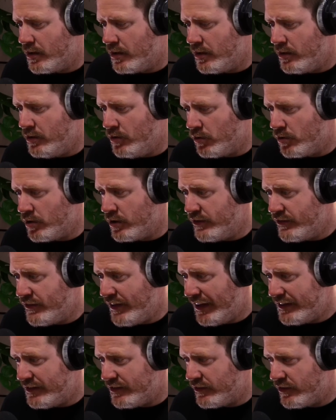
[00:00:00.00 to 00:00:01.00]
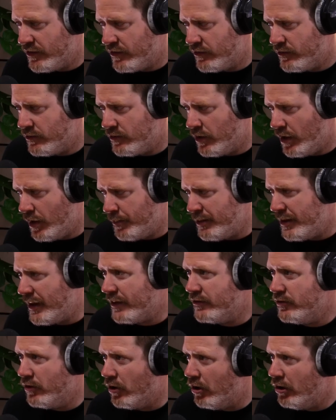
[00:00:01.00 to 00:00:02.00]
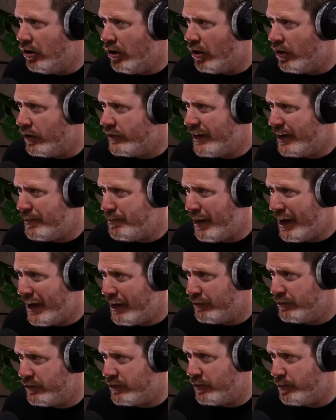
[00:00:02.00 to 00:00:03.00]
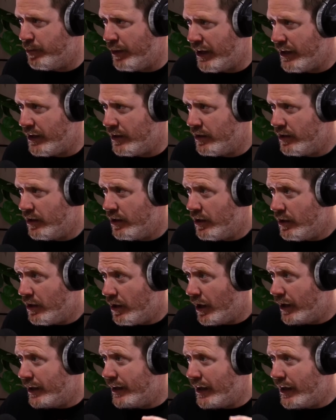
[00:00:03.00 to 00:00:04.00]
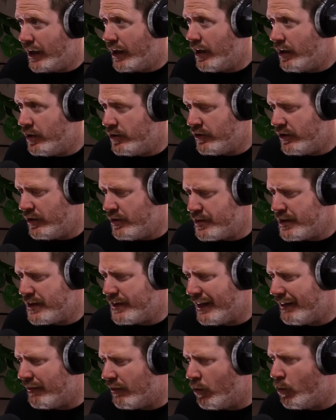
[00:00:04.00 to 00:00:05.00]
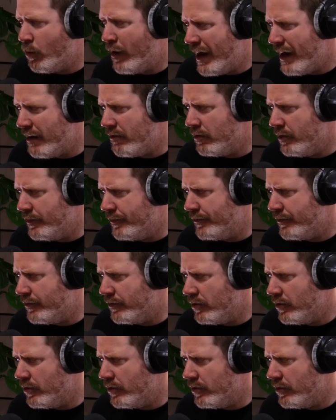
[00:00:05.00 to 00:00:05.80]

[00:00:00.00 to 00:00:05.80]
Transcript: you're content to, I mean, that's not a lot, 10 pounds of bait. And do you think they're aware of...